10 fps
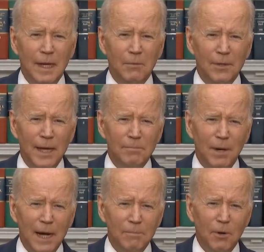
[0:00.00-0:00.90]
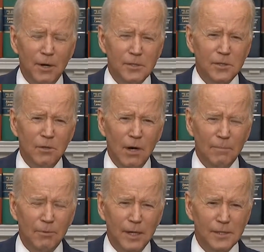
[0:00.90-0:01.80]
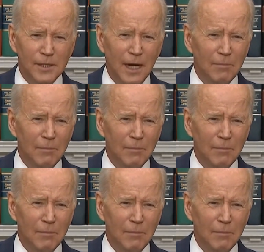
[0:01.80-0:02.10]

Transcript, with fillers: And with that bipartisan cooperation,